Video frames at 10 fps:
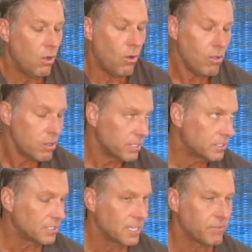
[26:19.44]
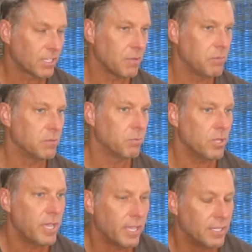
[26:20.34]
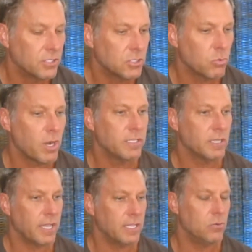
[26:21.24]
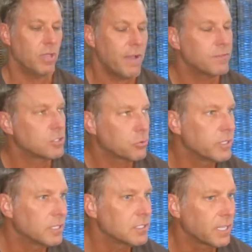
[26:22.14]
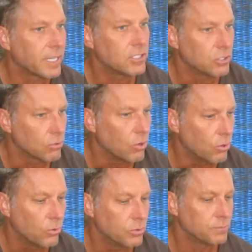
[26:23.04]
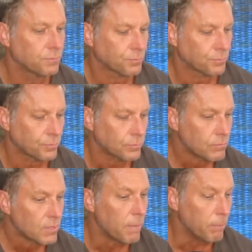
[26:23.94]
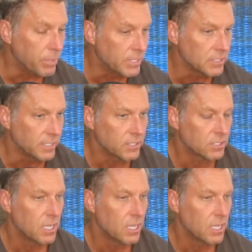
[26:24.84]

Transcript: all these things have to come into play, and this is where I you have to treat this like it's your own business